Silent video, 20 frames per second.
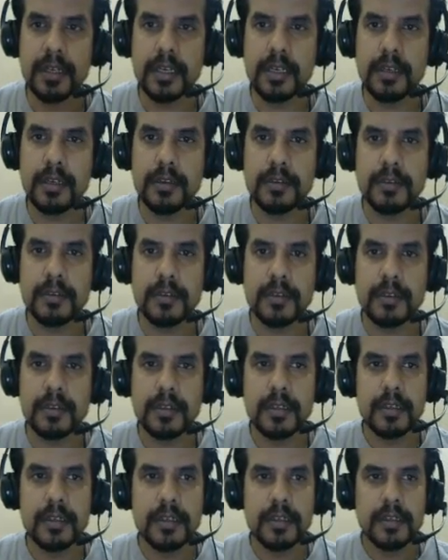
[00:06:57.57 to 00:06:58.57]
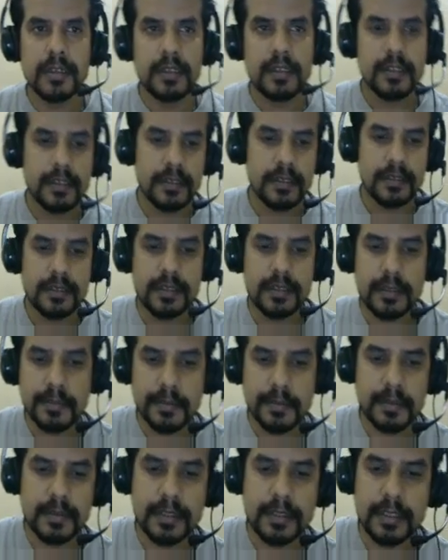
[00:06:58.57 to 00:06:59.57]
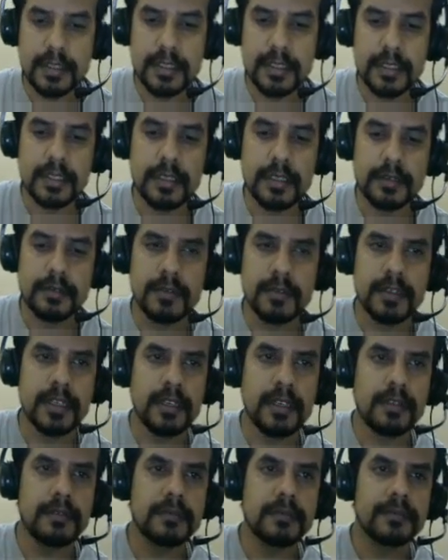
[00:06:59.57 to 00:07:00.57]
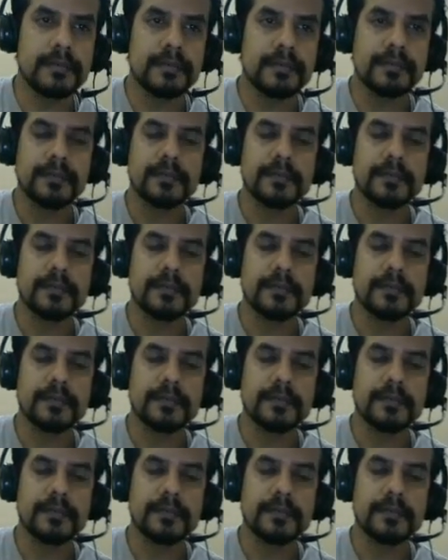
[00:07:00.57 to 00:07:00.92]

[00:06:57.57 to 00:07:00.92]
Google, suppose this is the Google.